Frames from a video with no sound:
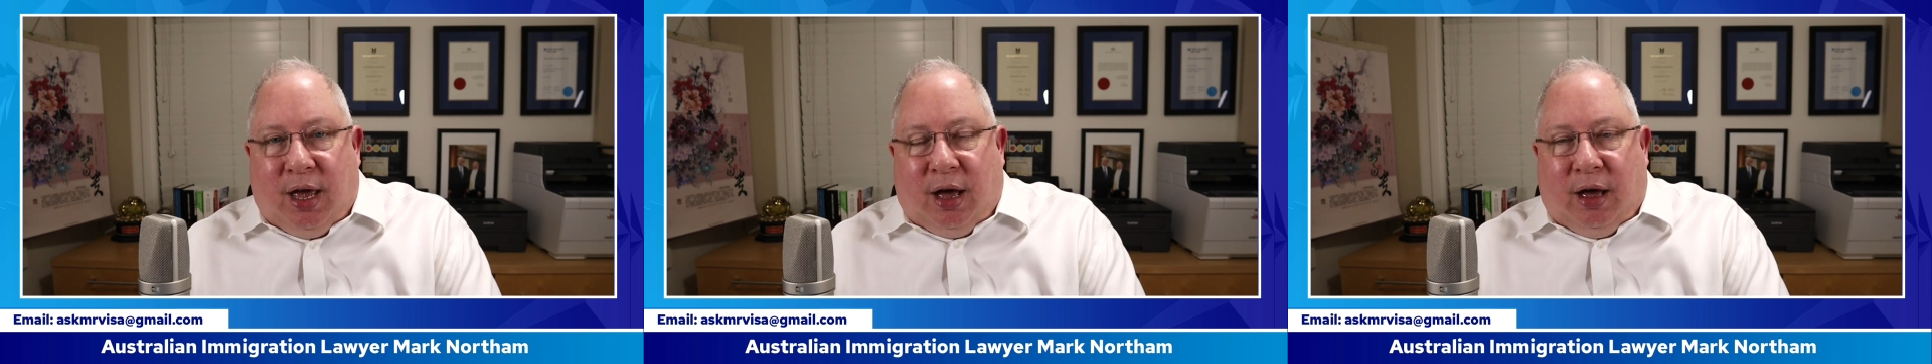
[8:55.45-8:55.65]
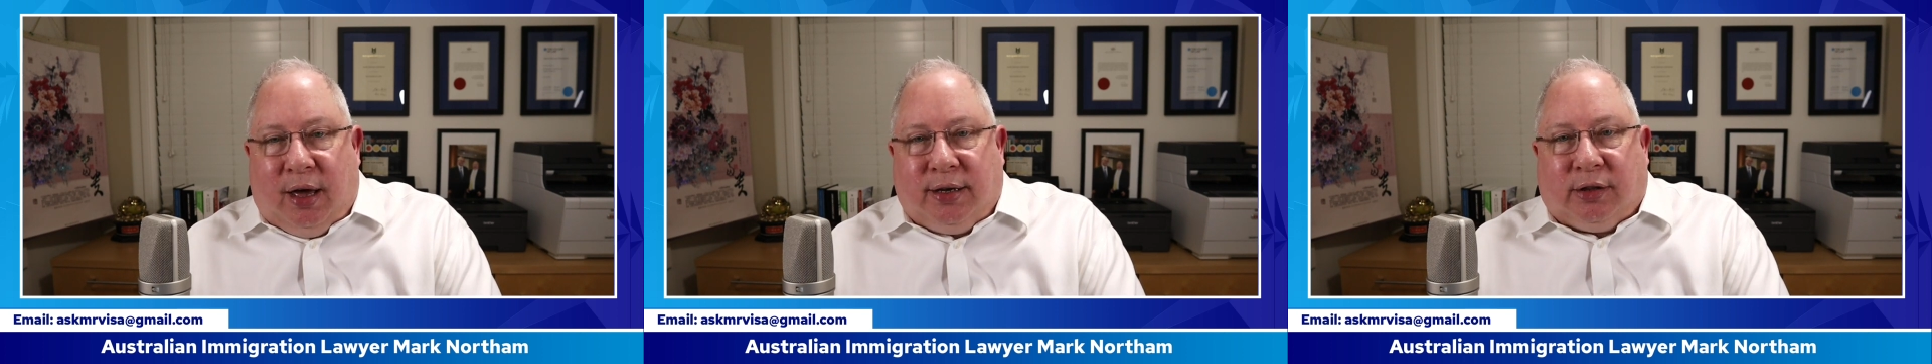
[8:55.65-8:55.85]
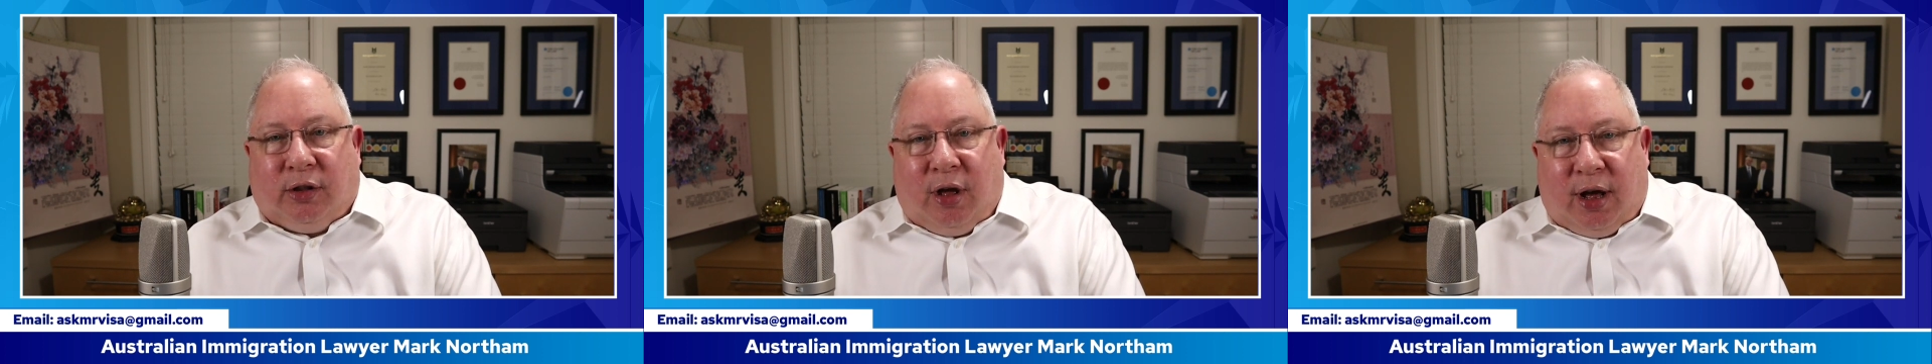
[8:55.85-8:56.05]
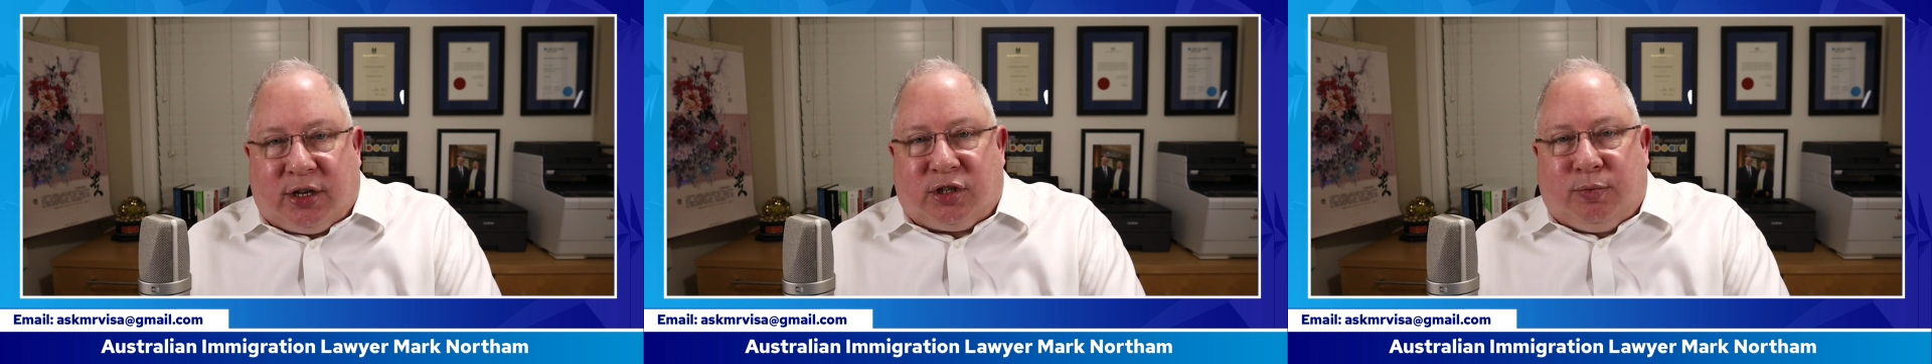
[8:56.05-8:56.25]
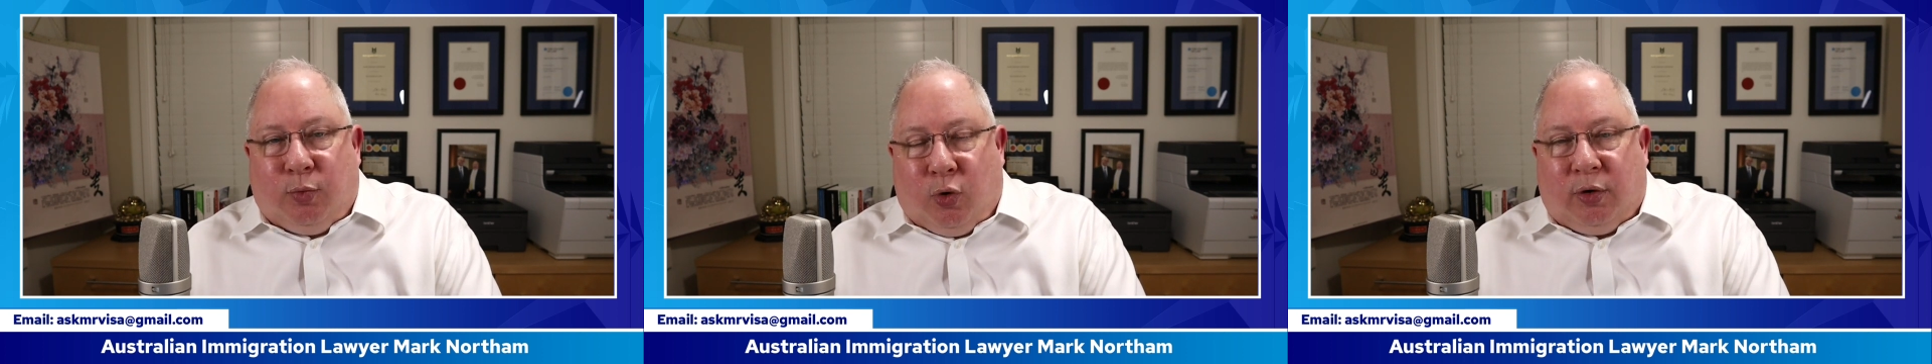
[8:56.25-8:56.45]
and
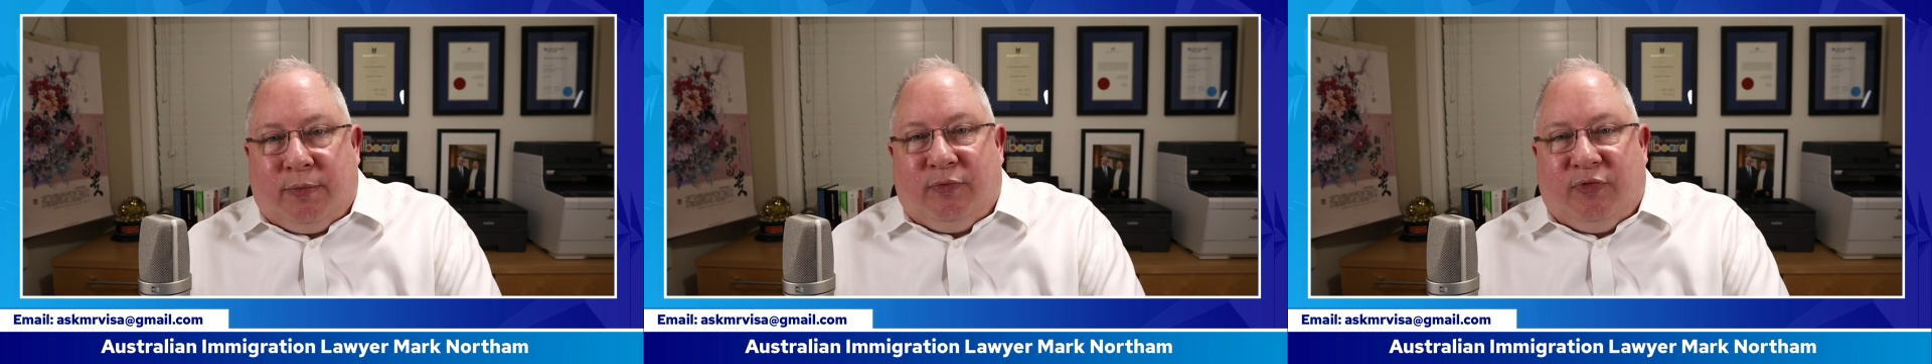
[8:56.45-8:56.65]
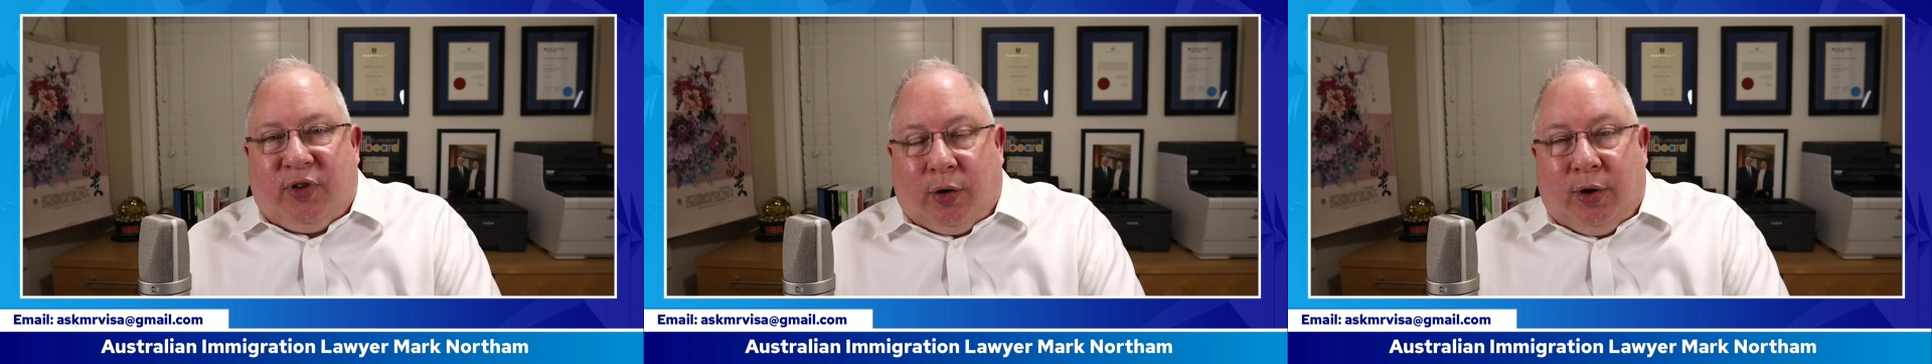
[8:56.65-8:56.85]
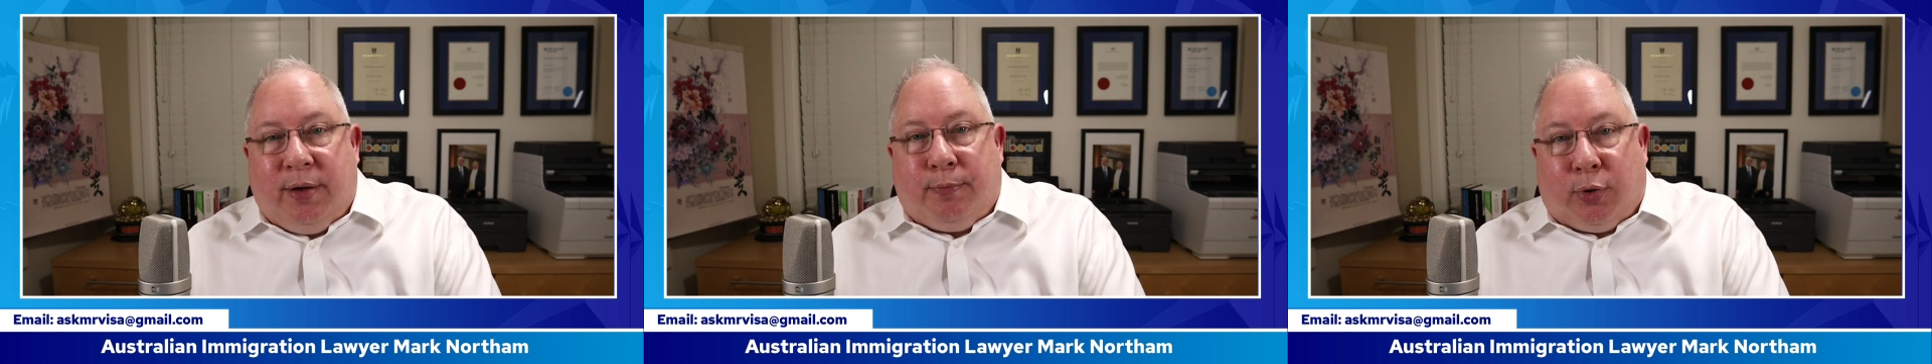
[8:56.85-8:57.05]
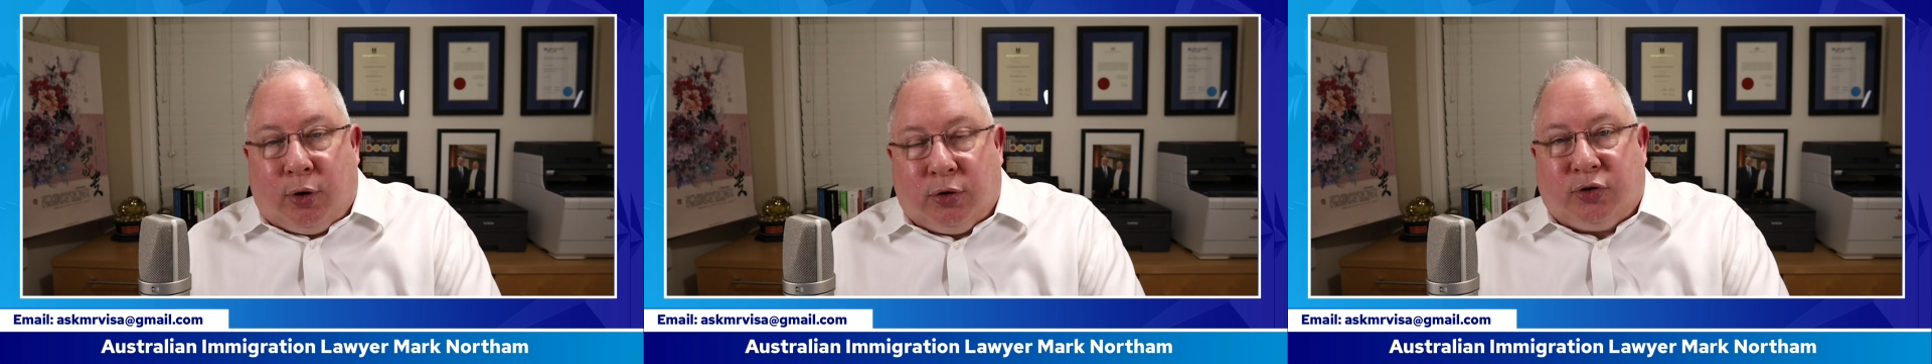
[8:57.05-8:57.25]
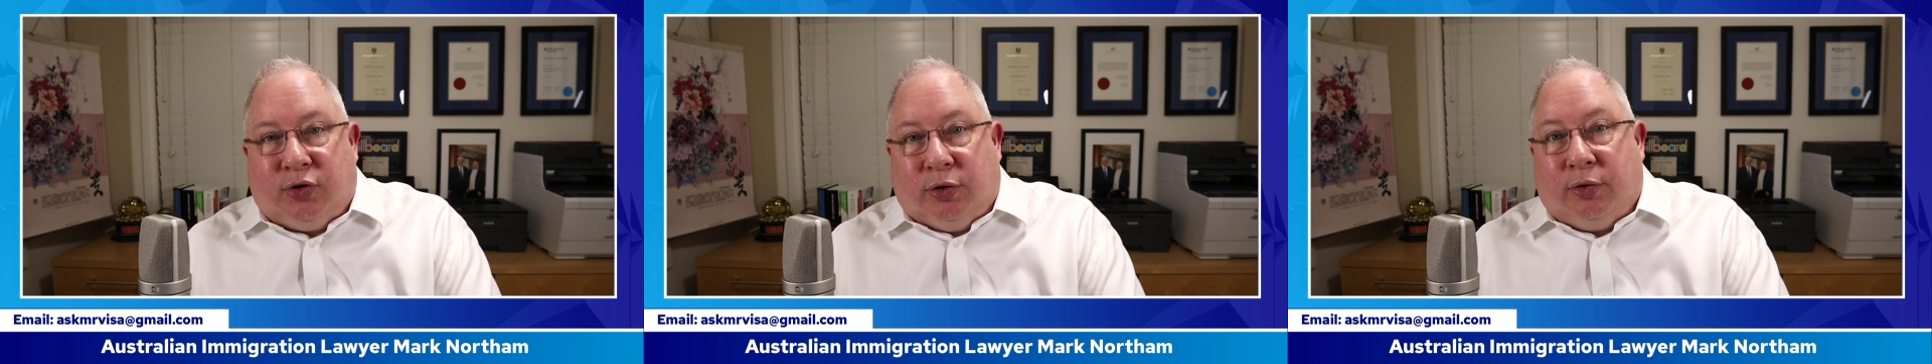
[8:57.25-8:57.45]
lots more very
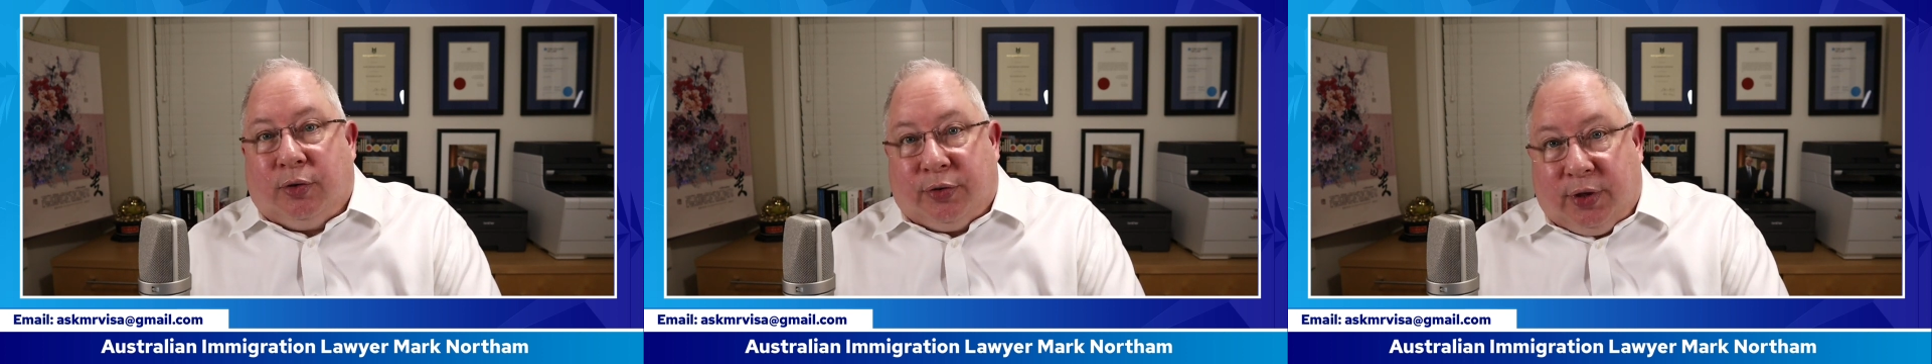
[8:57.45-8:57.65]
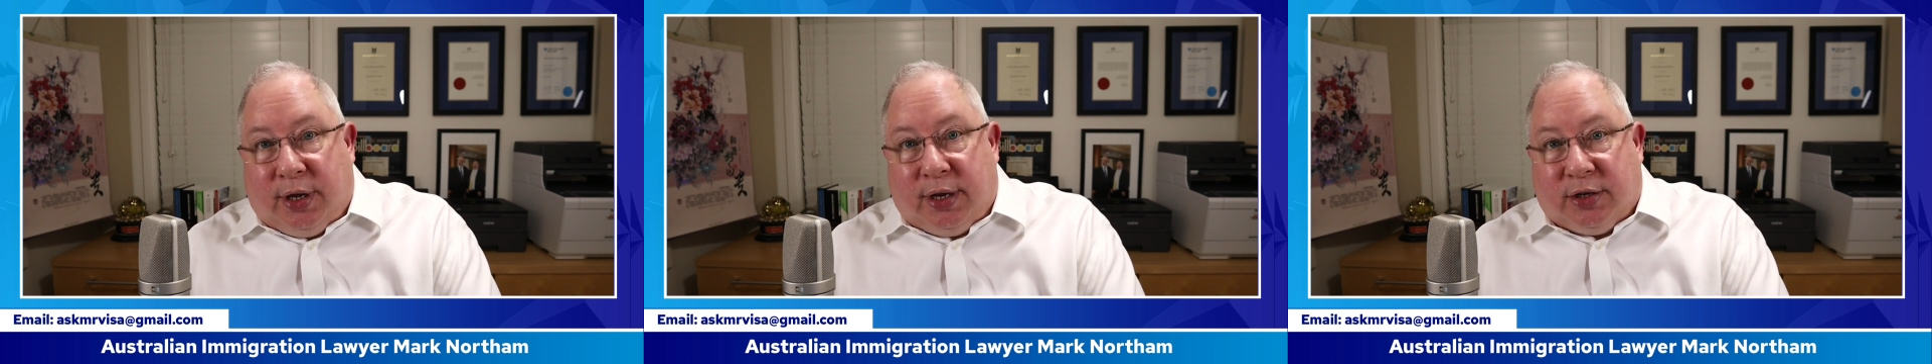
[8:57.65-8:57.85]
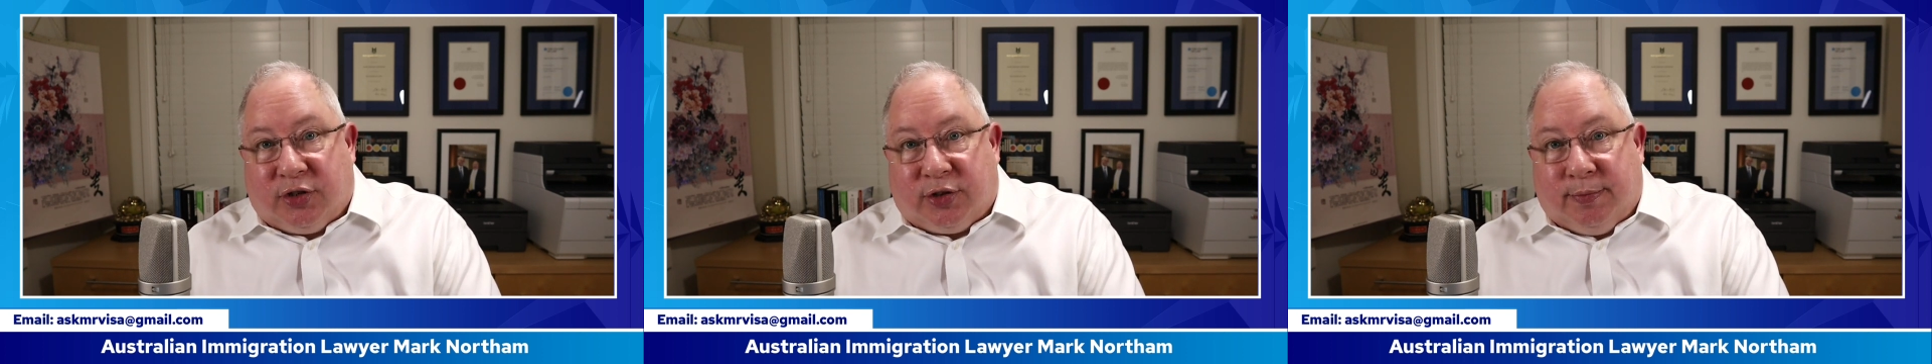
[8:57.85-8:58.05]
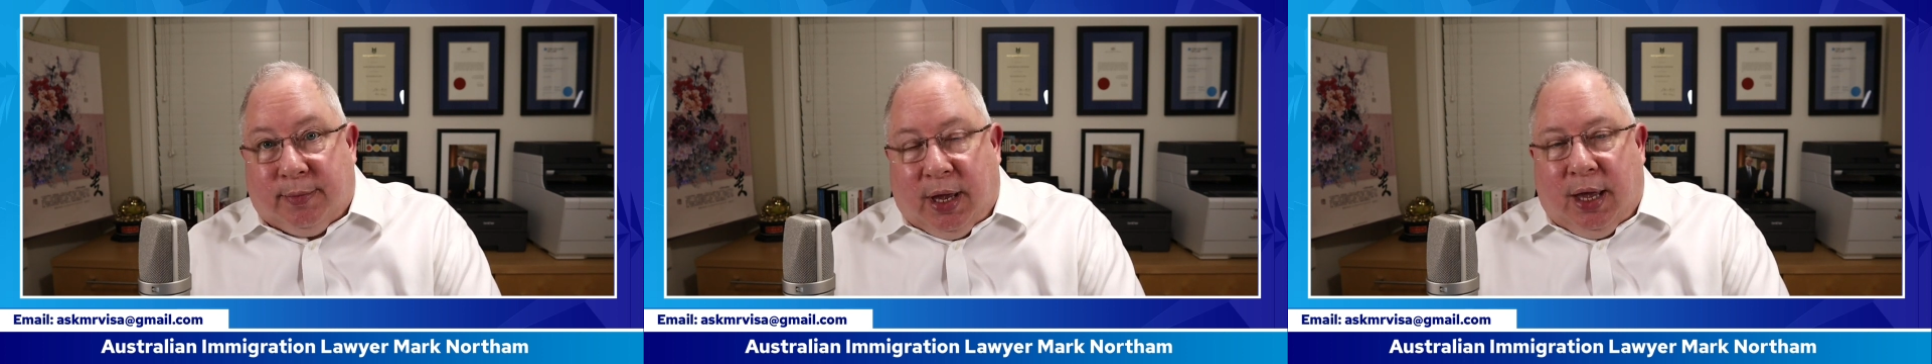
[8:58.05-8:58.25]
personal things.